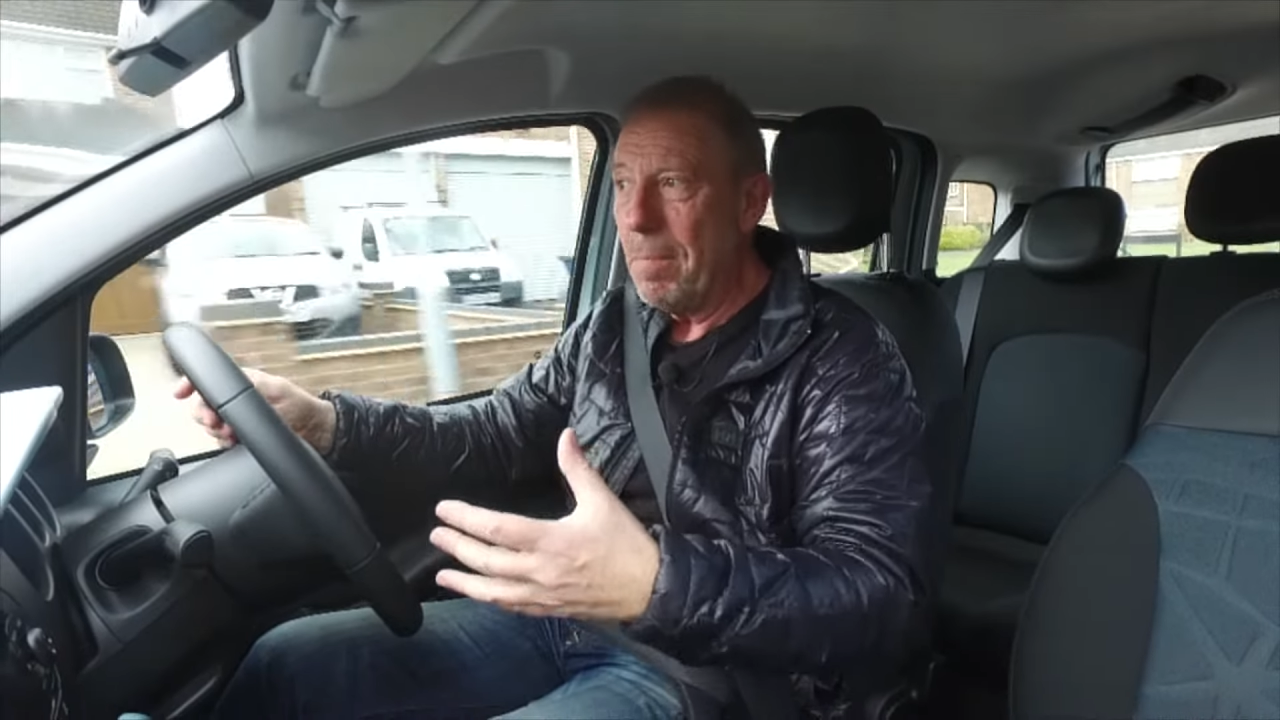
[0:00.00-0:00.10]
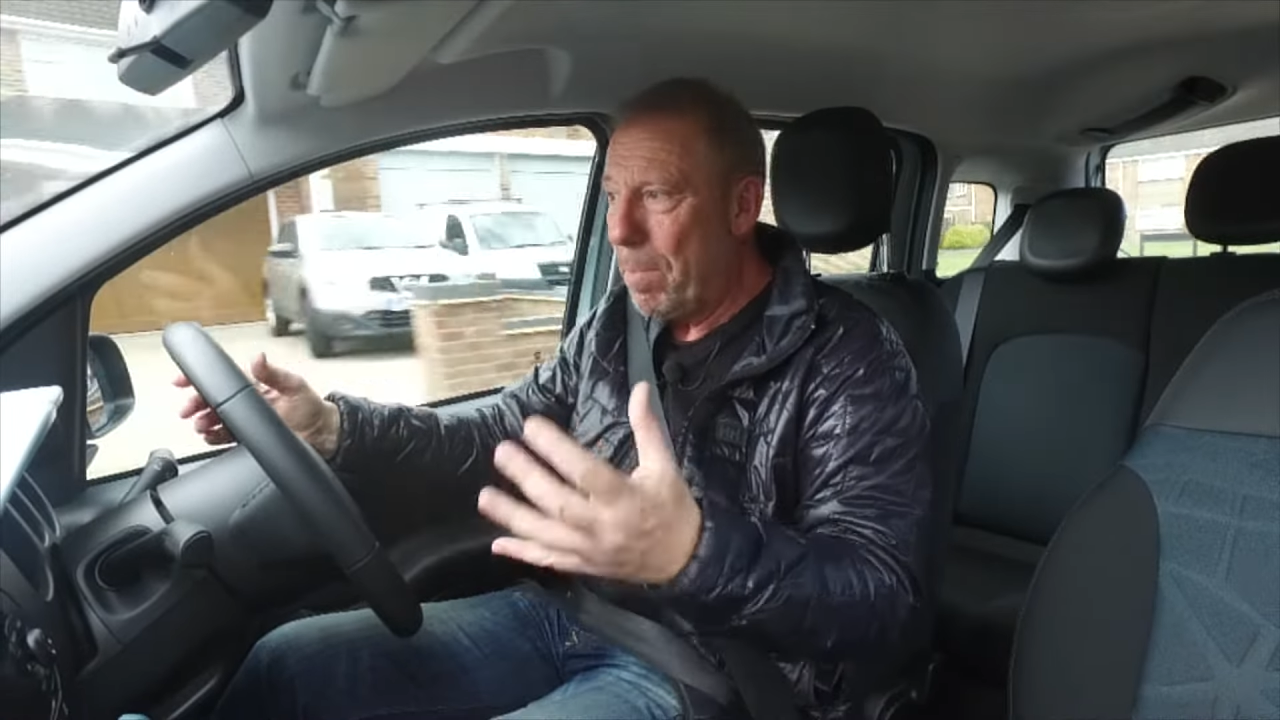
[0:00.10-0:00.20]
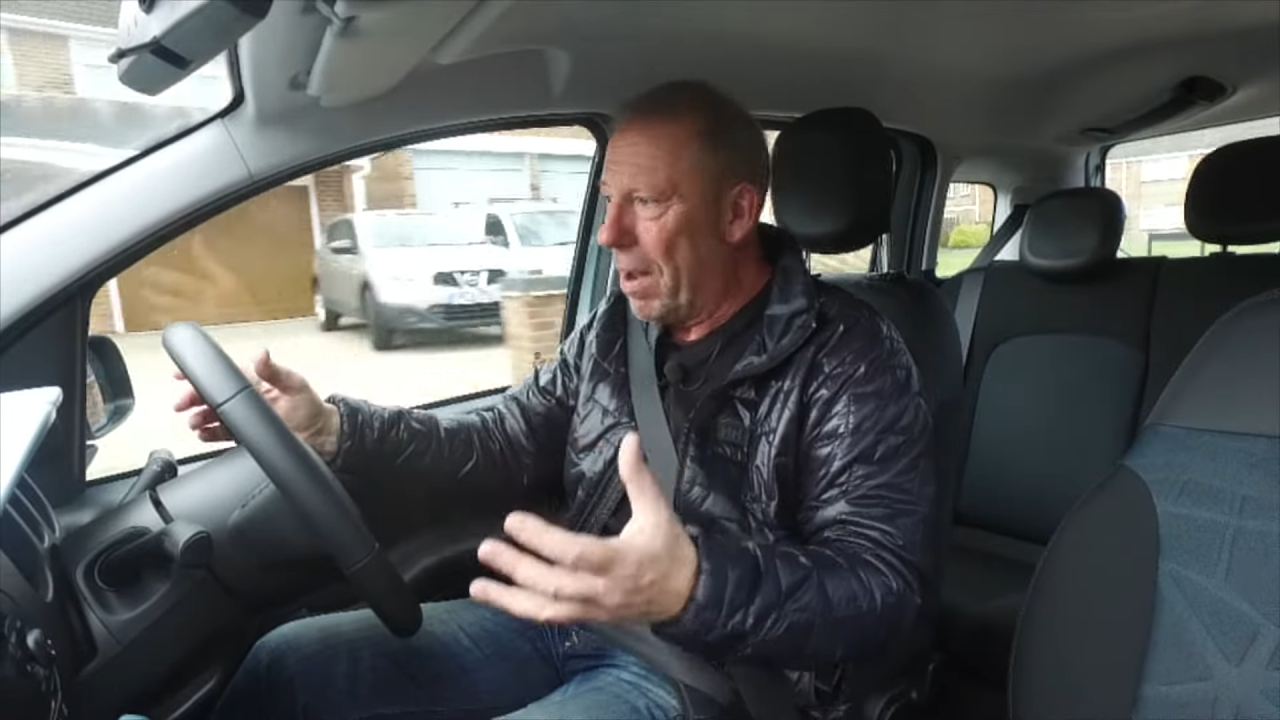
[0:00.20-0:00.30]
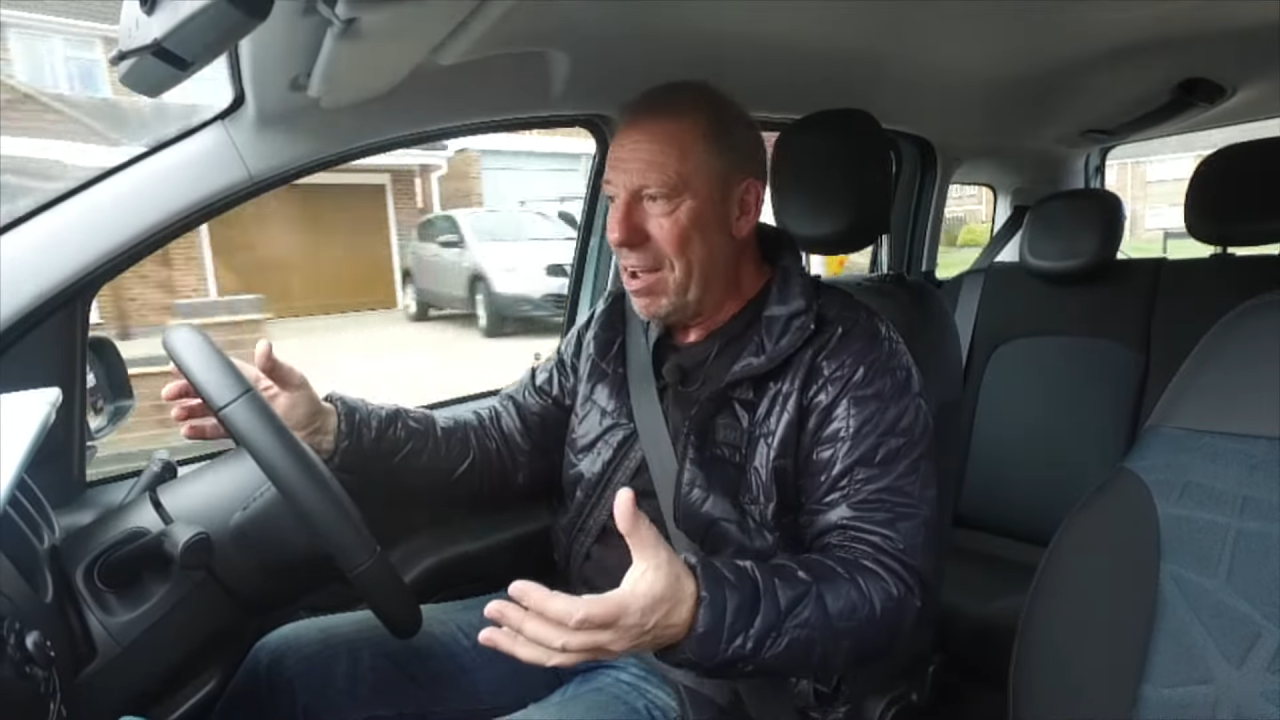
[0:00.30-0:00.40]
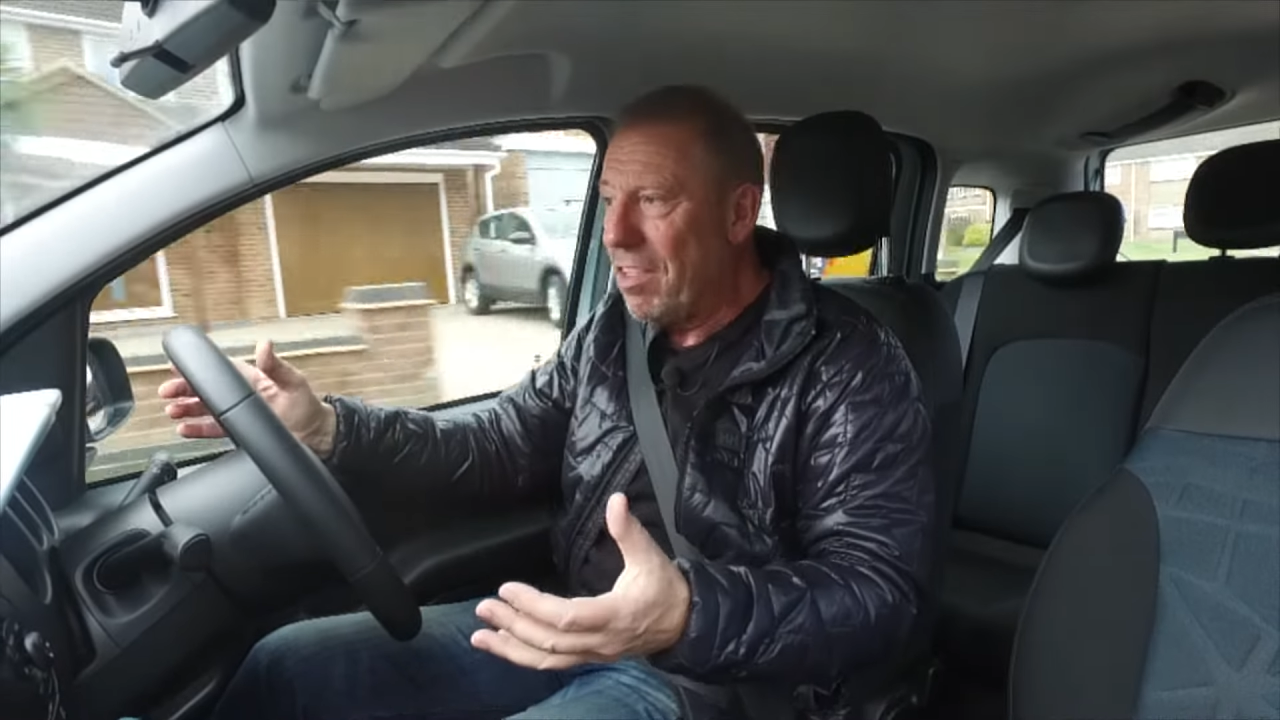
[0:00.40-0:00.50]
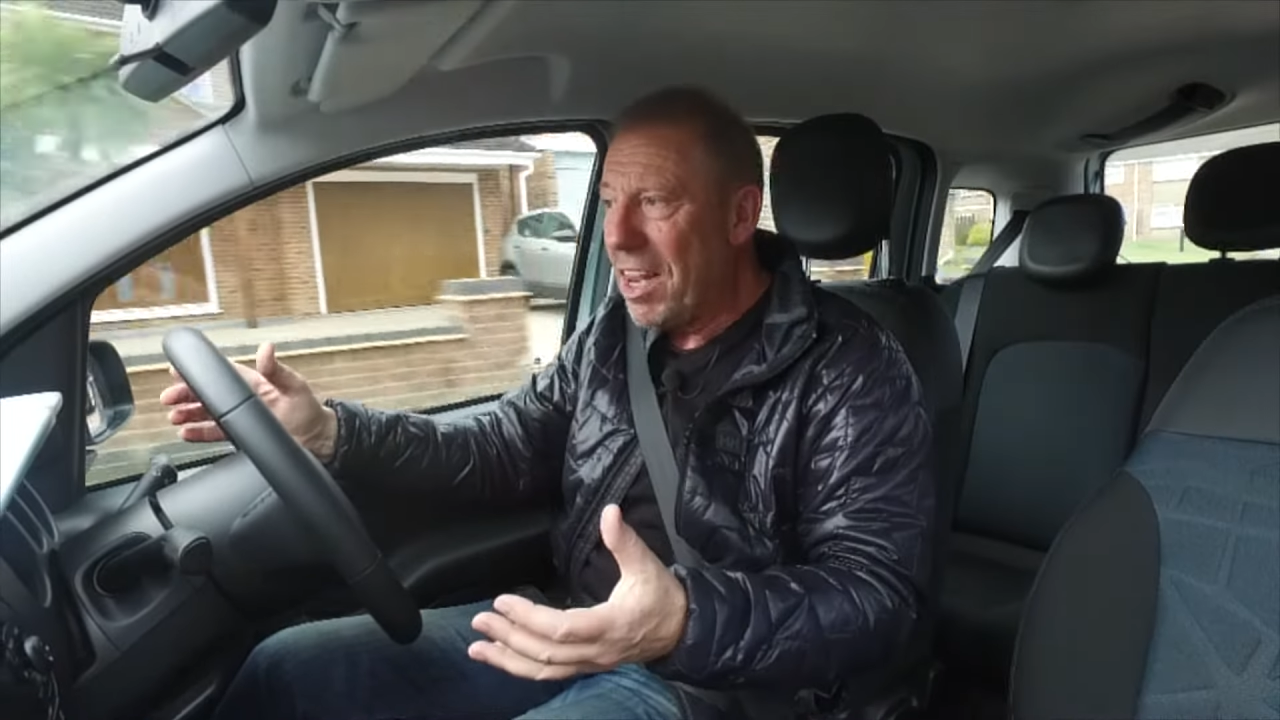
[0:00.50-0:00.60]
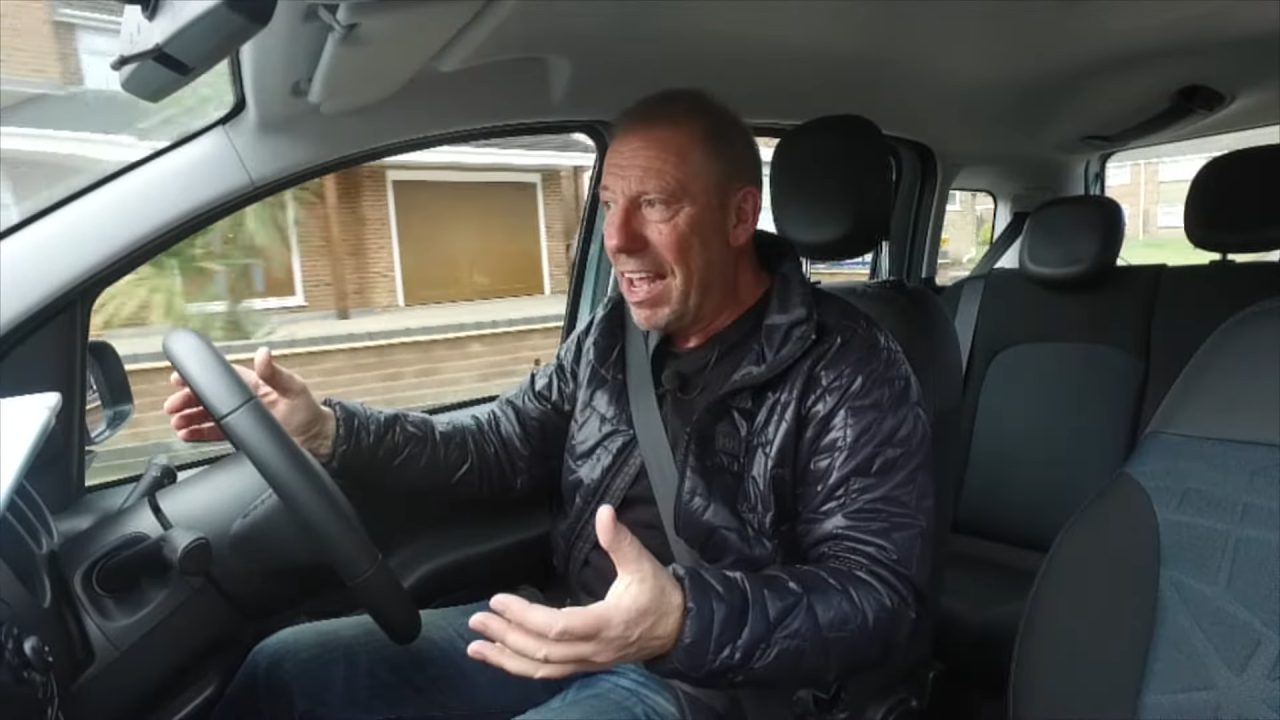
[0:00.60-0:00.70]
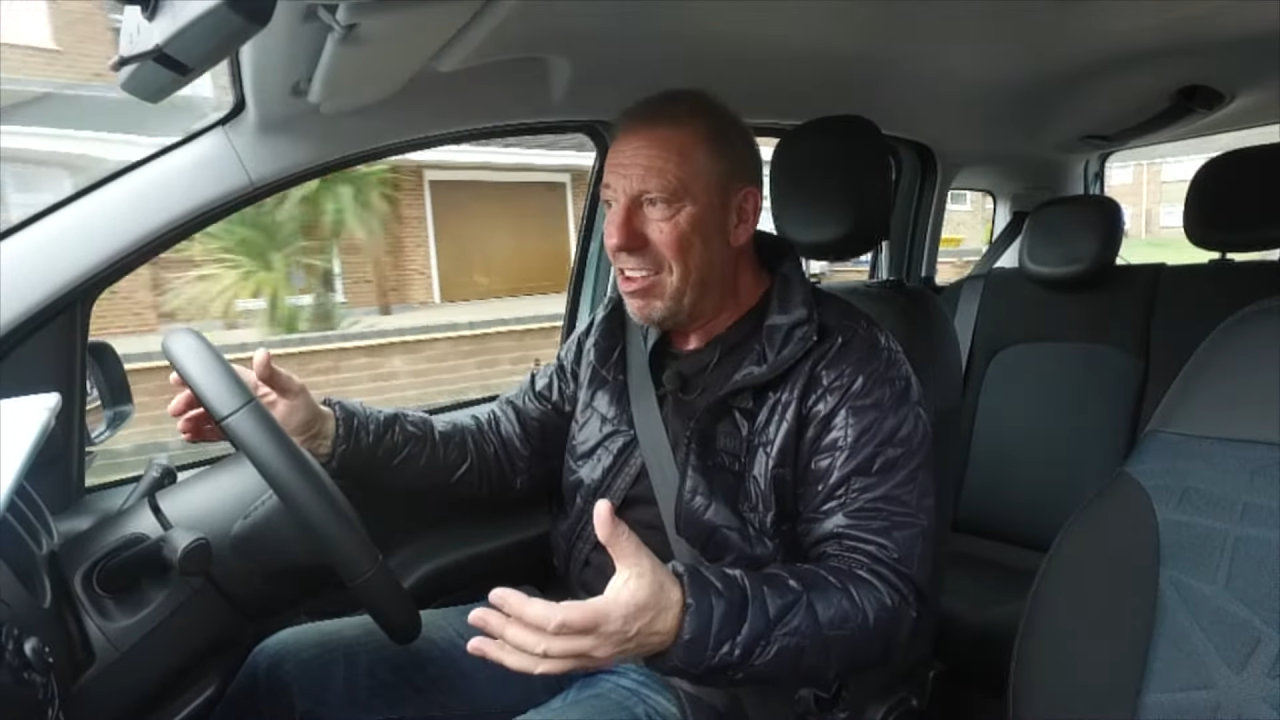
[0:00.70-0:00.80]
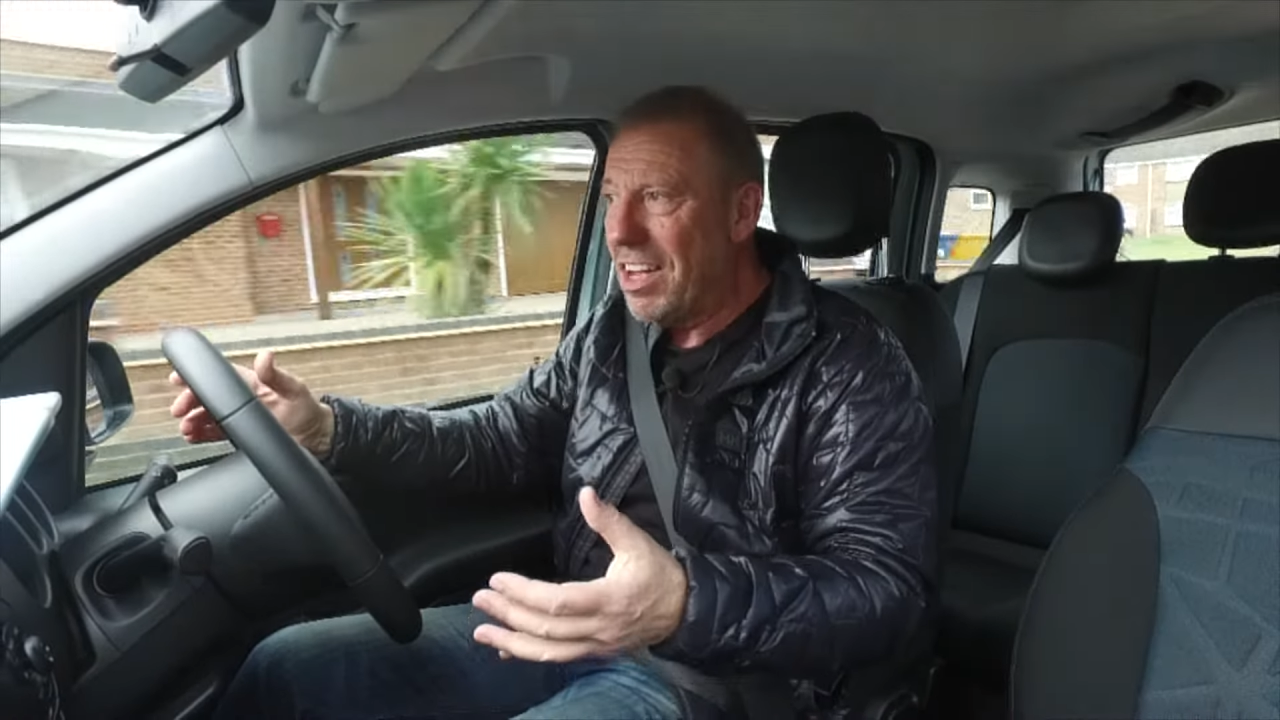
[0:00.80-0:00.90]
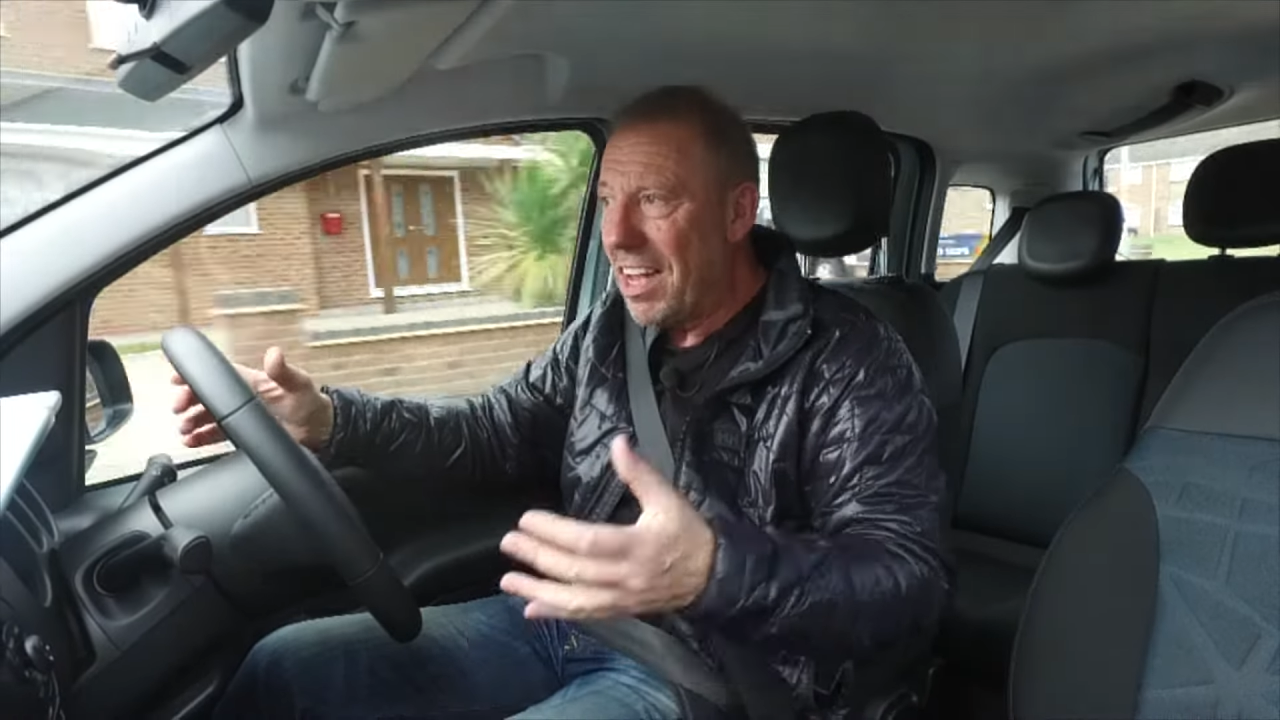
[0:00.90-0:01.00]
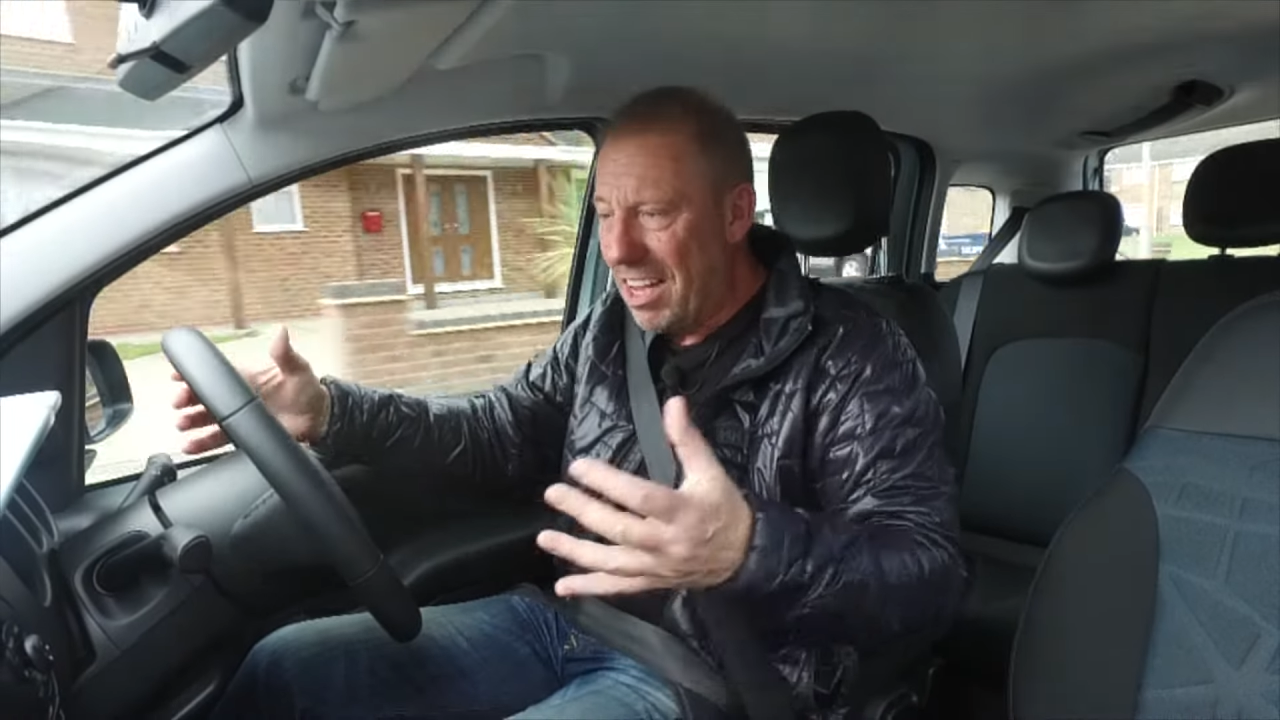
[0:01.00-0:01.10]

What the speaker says: But nevertheless,